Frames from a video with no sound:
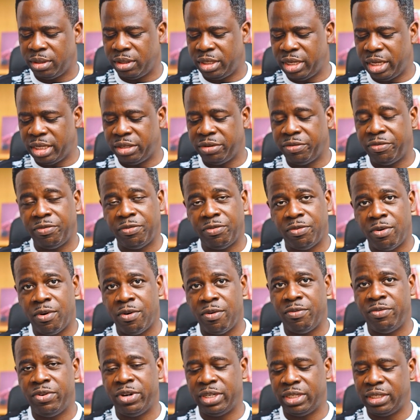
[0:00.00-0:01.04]

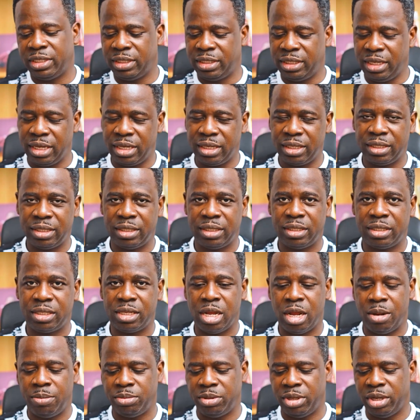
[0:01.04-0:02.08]
34 verse 6,
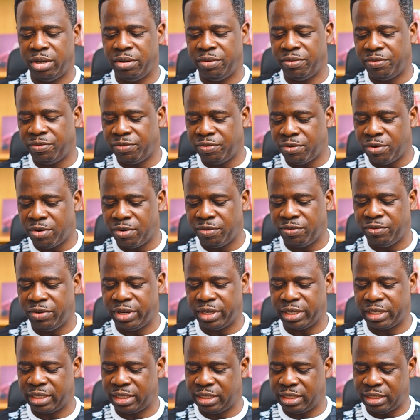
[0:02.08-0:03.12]
Psalm 34
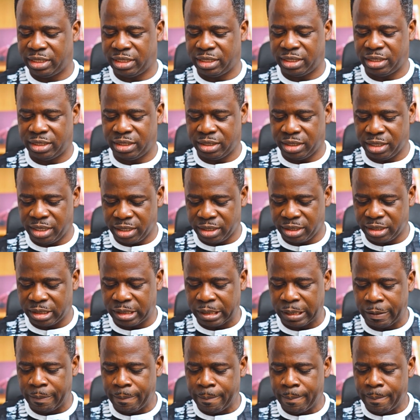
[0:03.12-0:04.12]
verse 6,